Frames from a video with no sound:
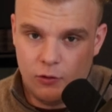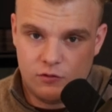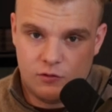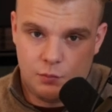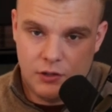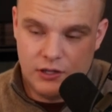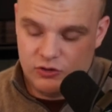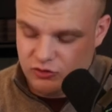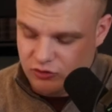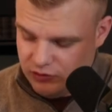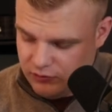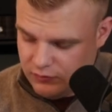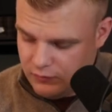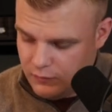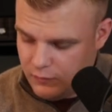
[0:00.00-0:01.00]
pitch
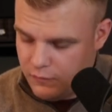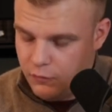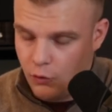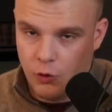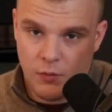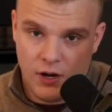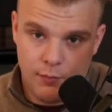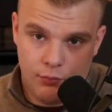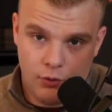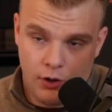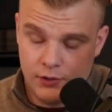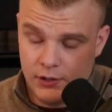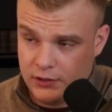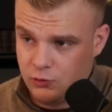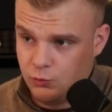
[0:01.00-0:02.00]
for my
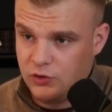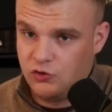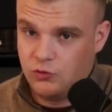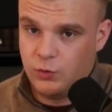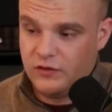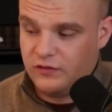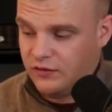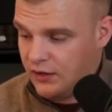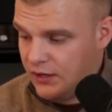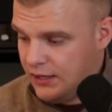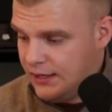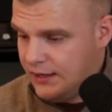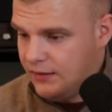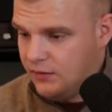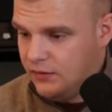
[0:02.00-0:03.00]
product, which was
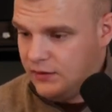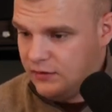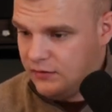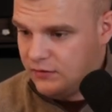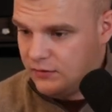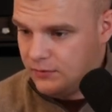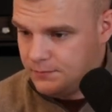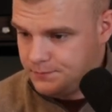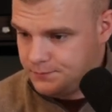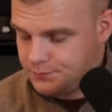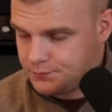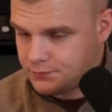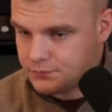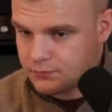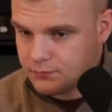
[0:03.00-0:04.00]
these
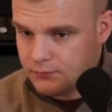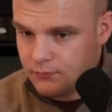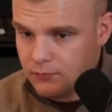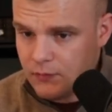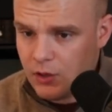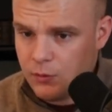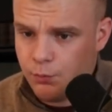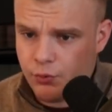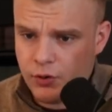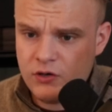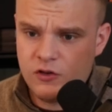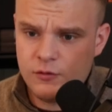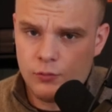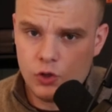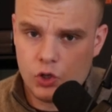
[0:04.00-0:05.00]

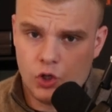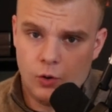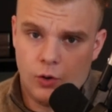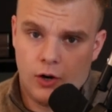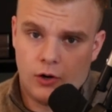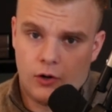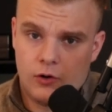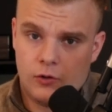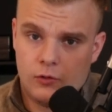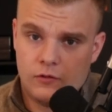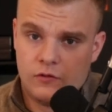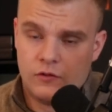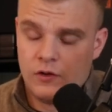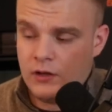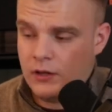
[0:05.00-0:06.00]
printable QR
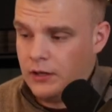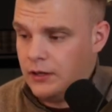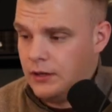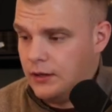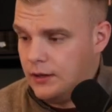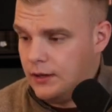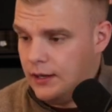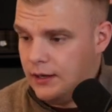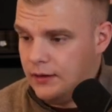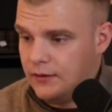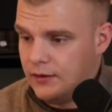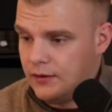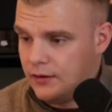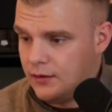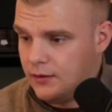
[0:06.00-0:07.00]
codes in
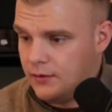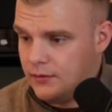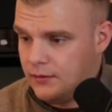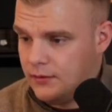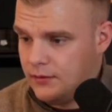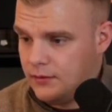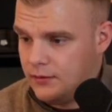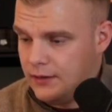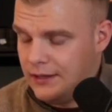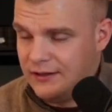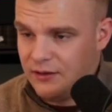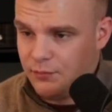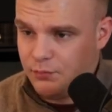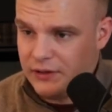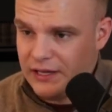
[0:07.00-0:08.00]
the
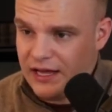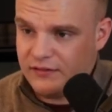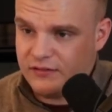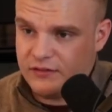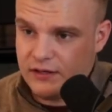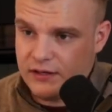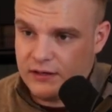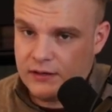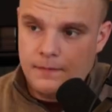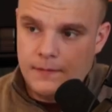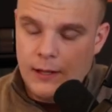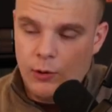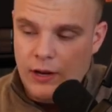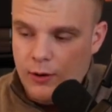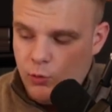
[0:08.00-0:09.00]
plastic.
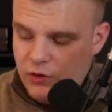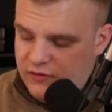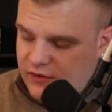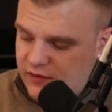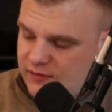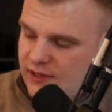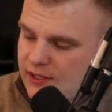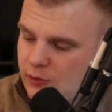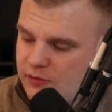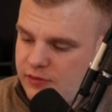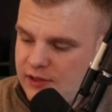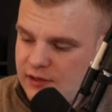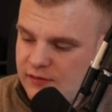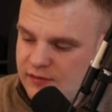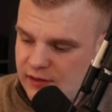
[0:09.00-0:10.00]
It was these little
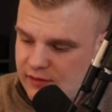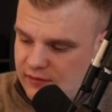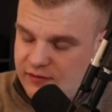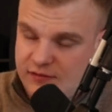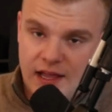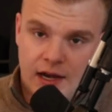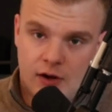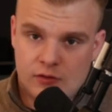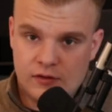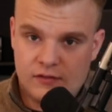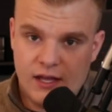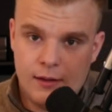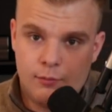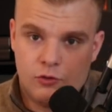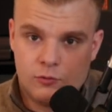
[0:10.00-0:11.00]
things that stand on the
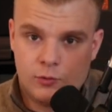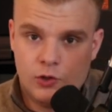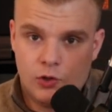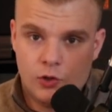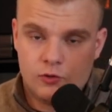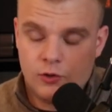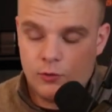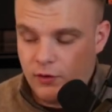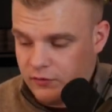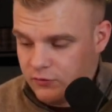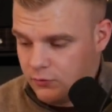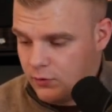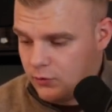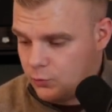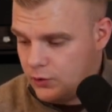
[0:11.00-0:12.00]
tables when you go to a
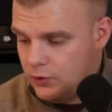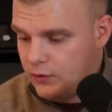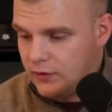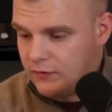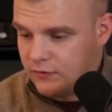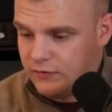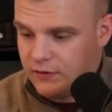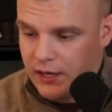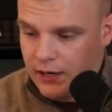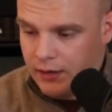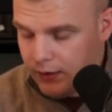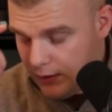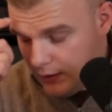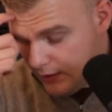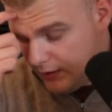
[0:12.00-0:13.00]
restaurant where you can scan,
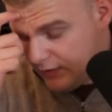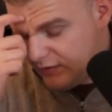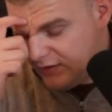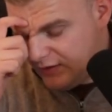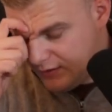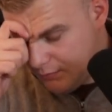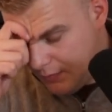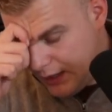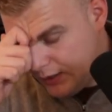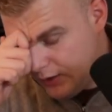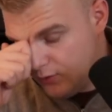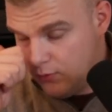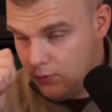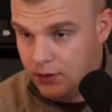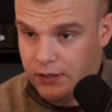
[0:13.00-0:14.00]
see the
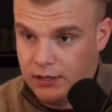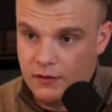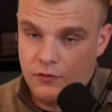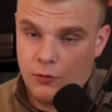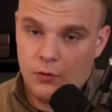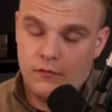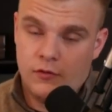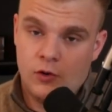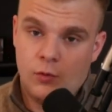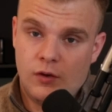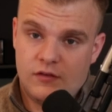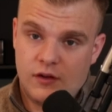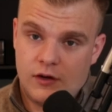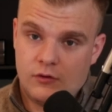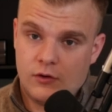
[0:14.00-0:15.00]
menu, give a review,
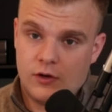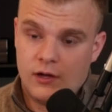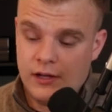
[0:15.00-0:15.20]
etc.